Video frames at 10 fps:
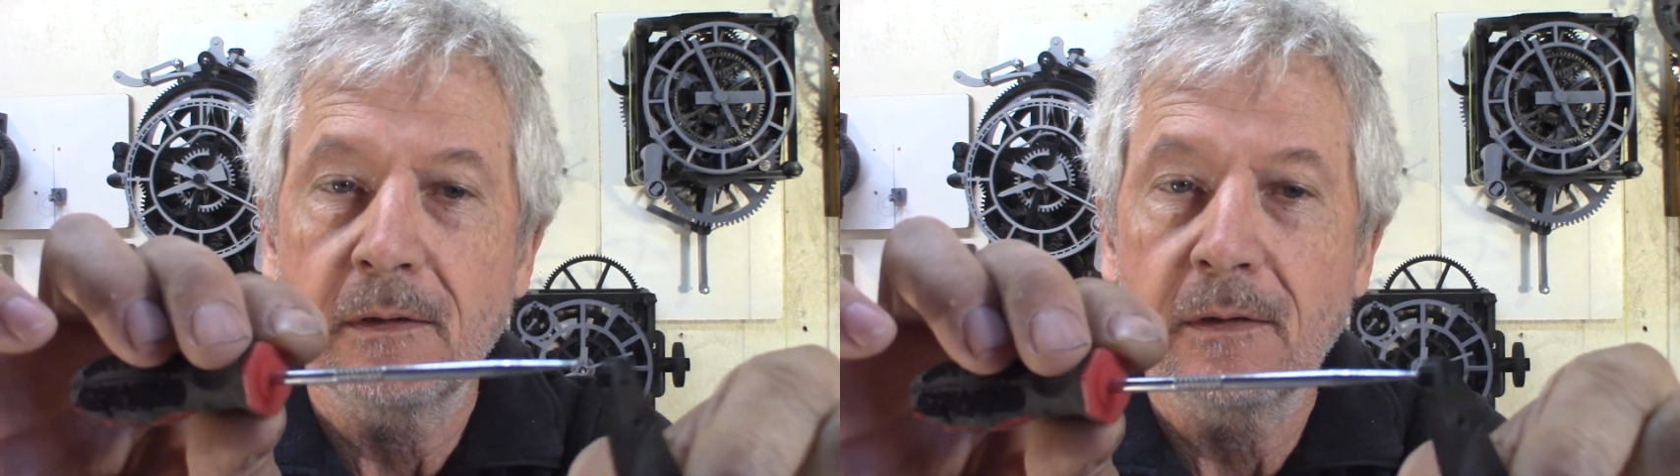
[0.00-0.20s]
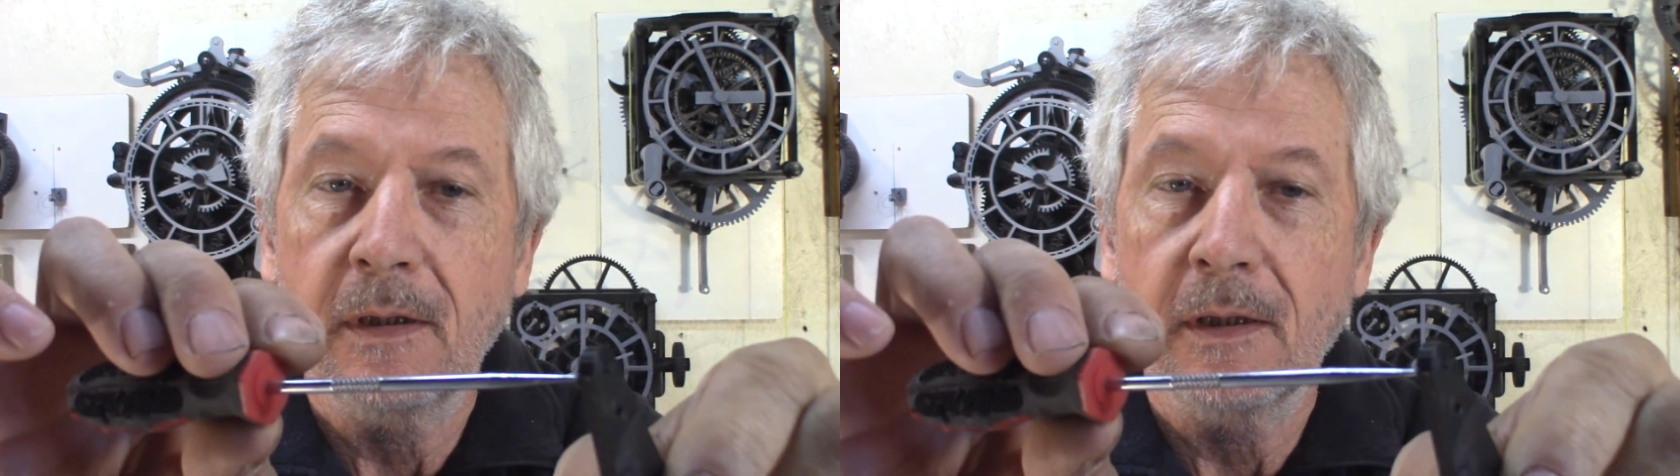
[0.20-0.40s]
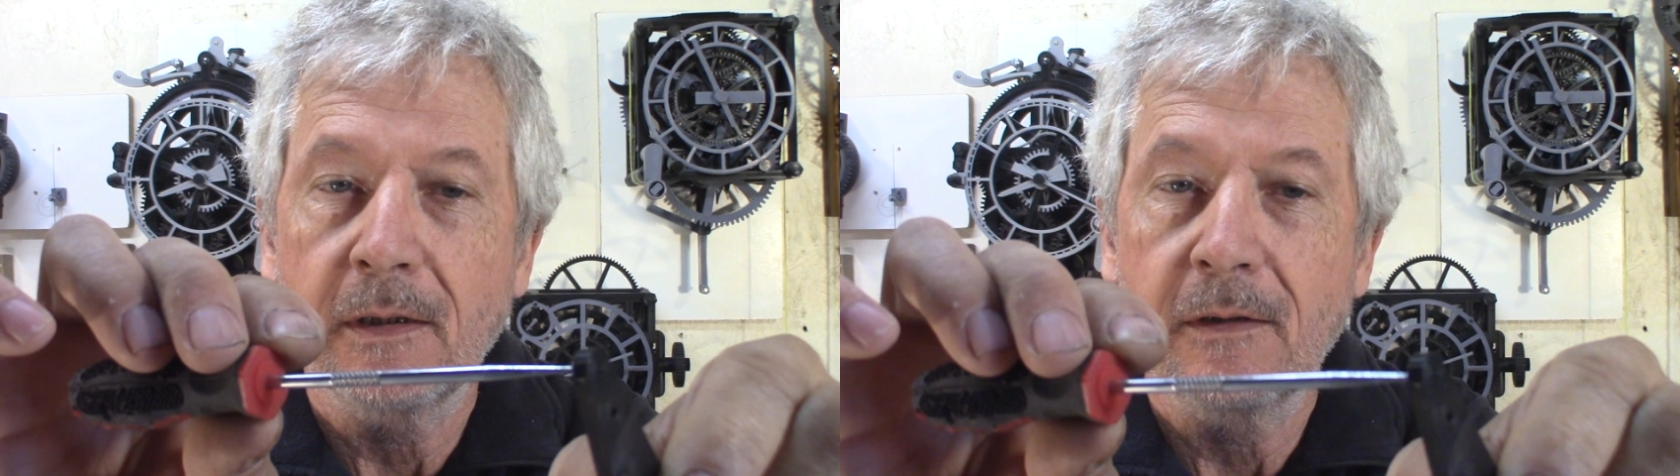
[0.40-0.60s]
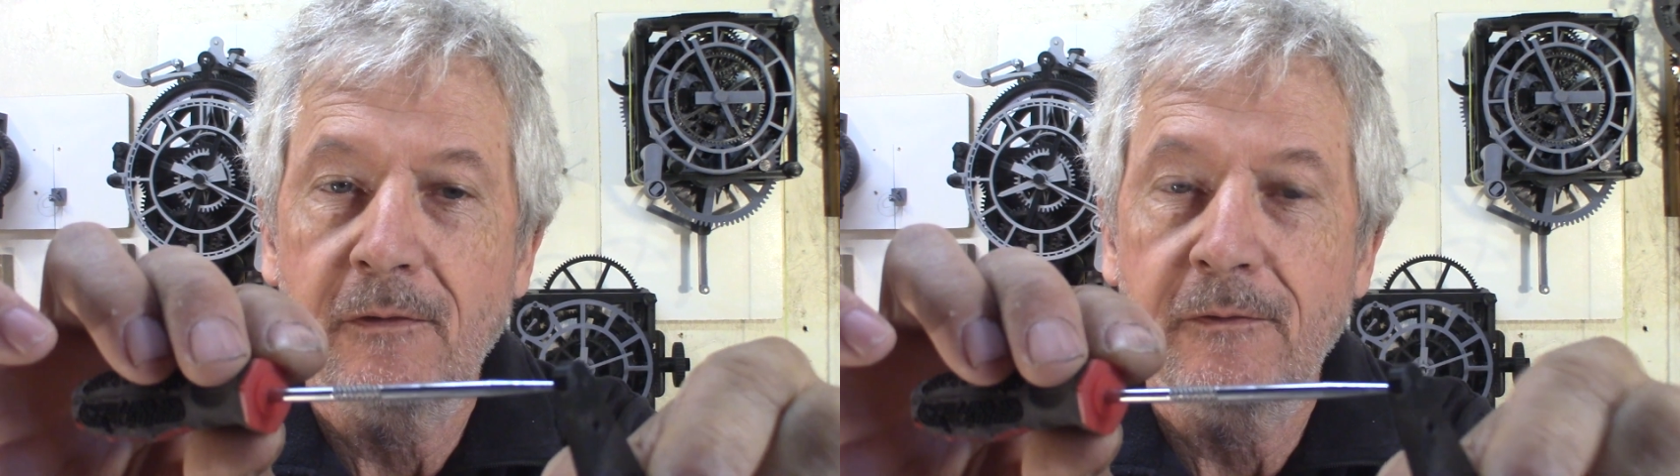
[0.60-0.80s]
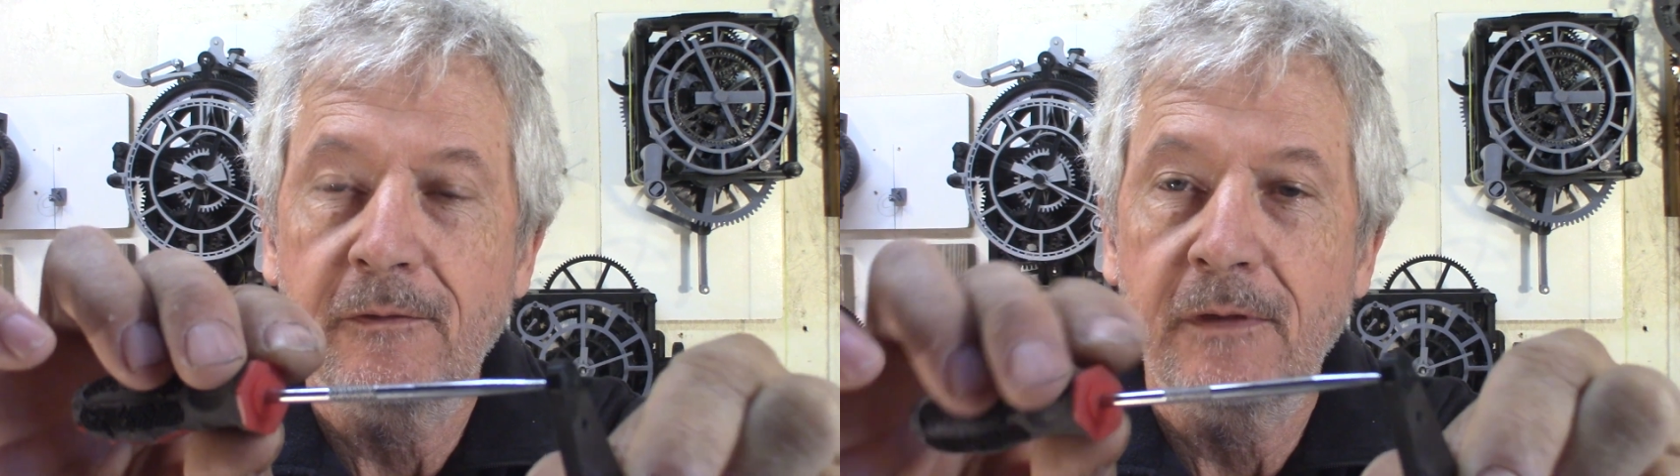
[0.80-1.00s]
to kind
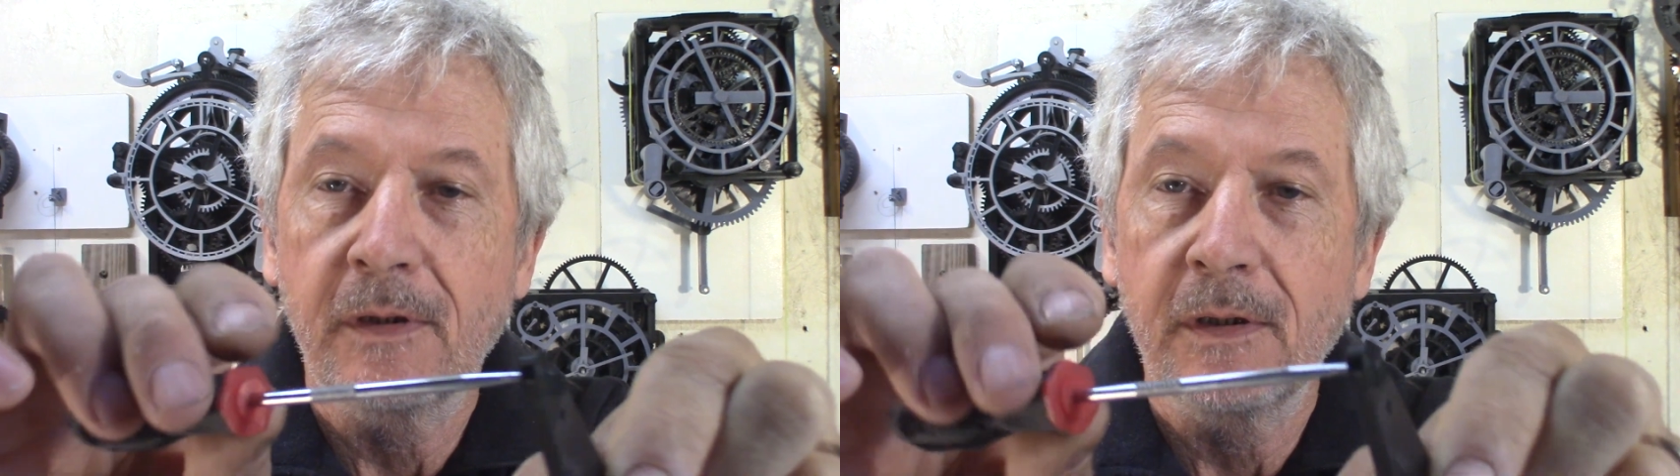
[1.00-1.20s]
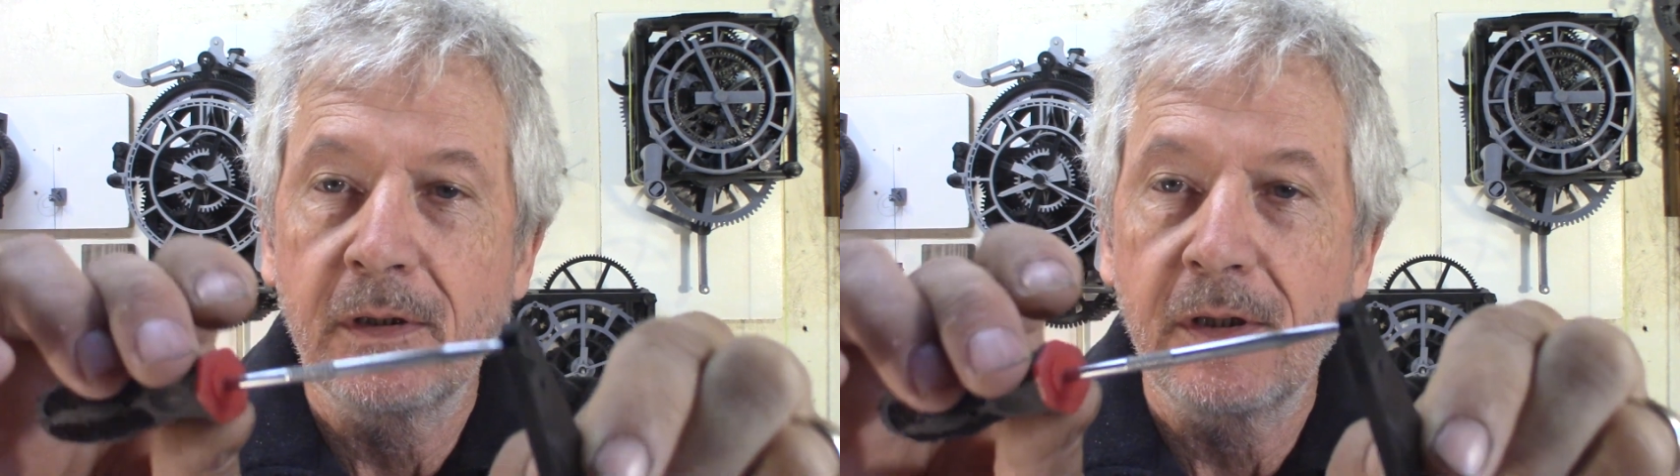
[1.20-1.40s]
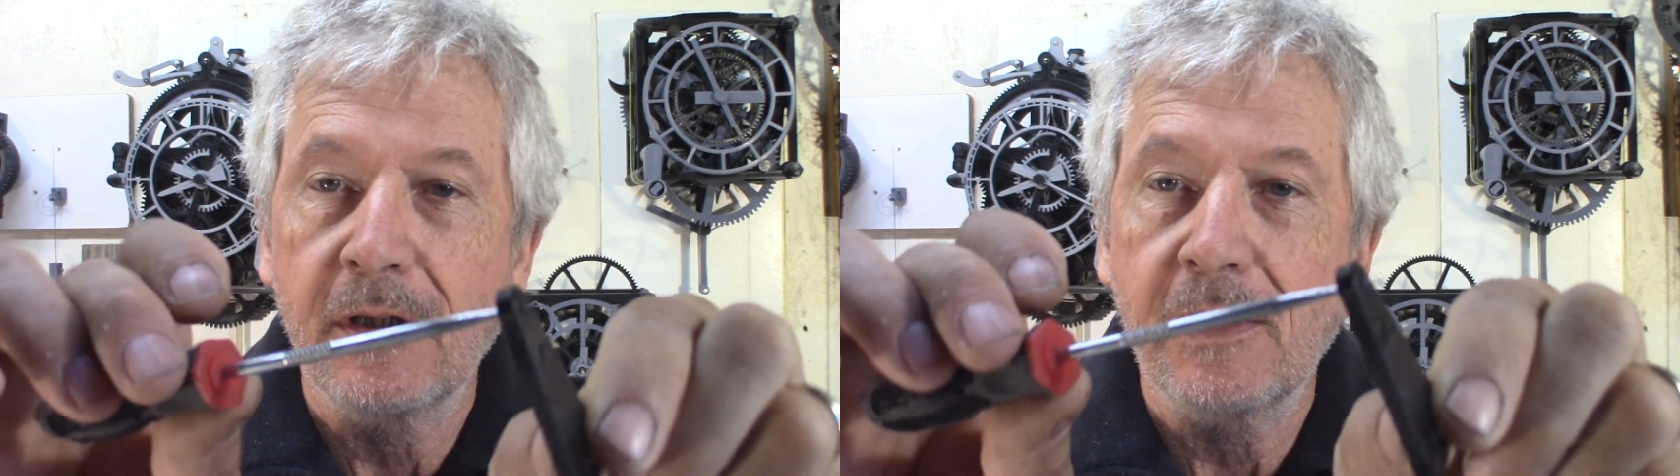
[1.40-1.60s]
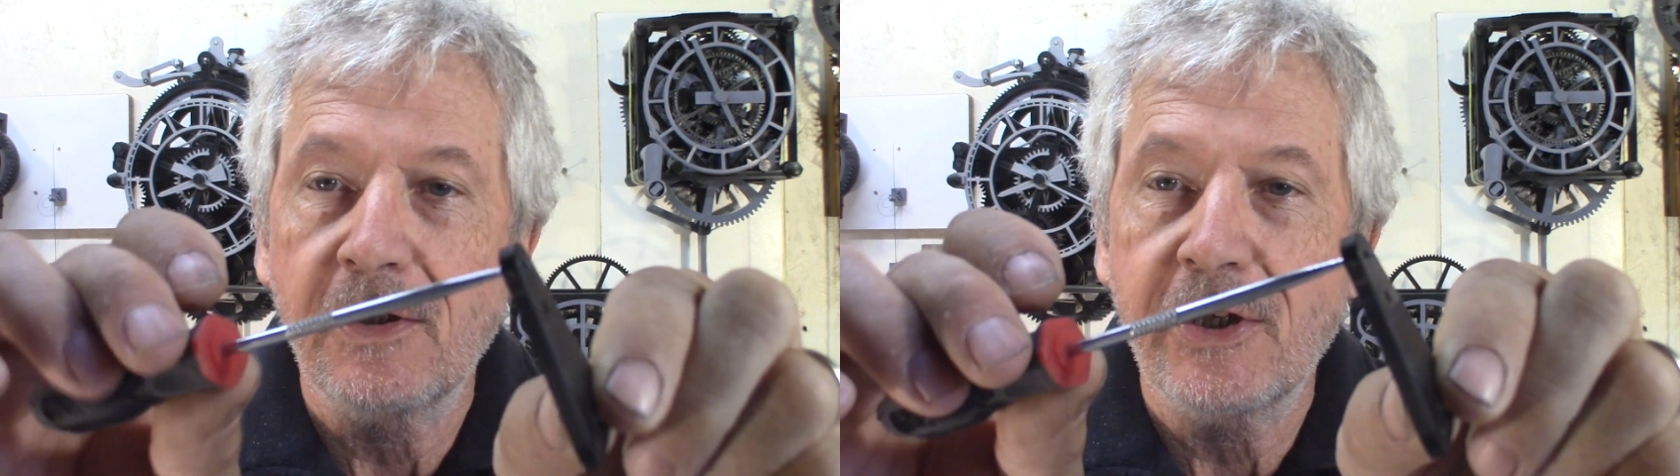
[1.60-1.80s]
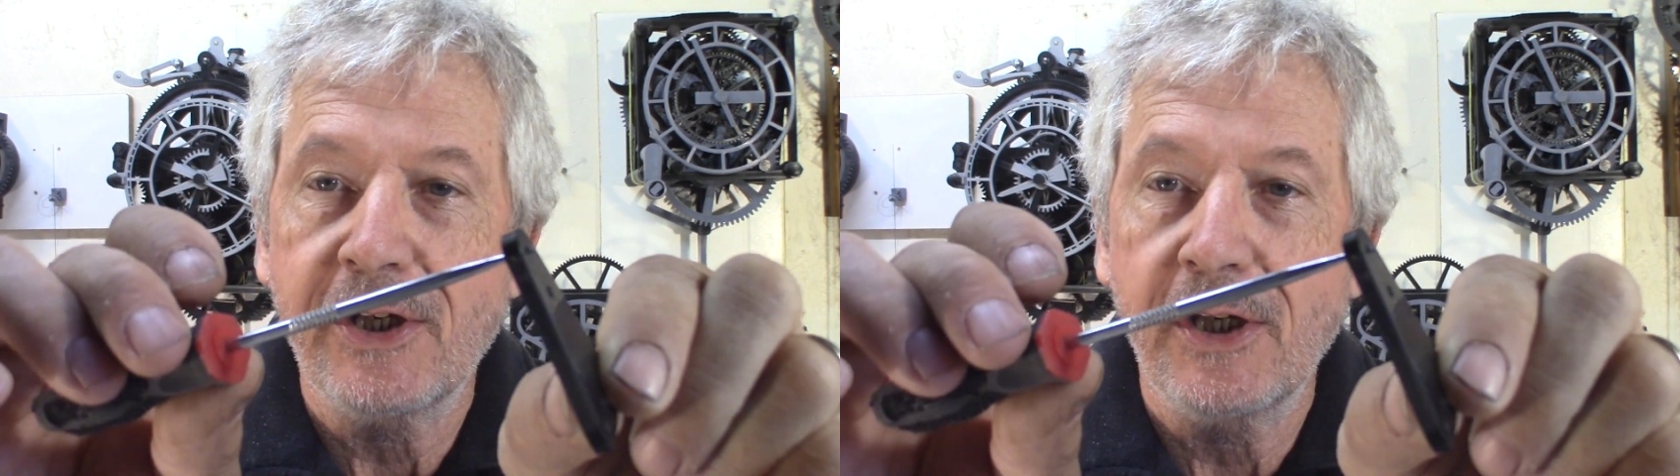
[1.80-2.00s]
of just
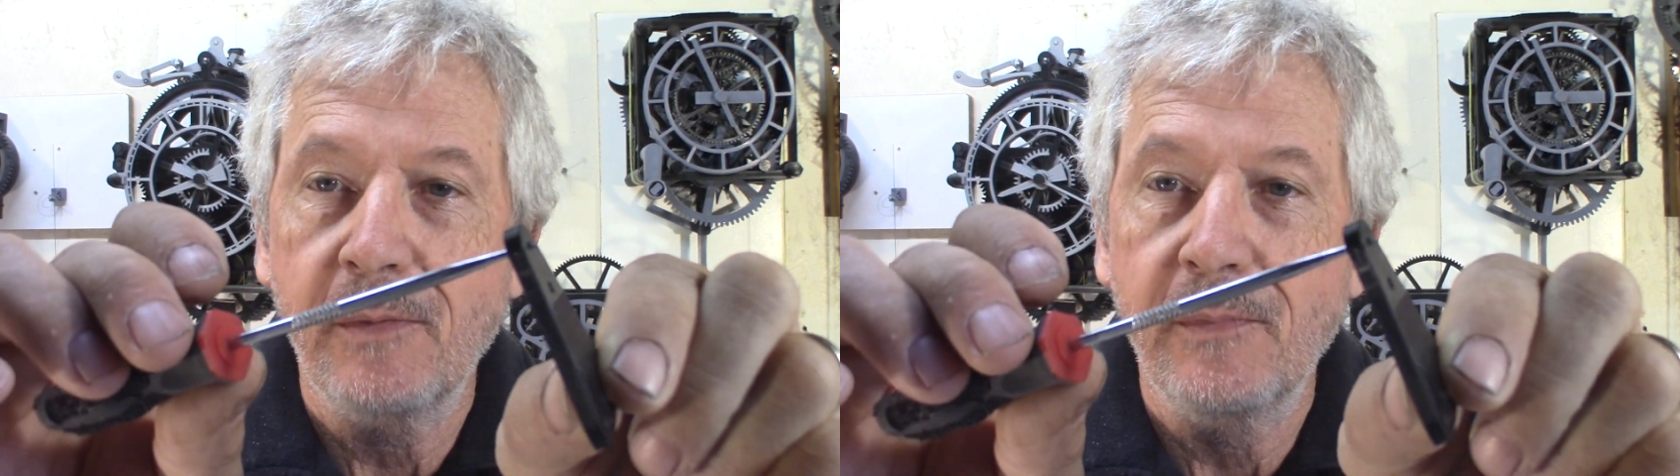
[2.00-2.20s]
shape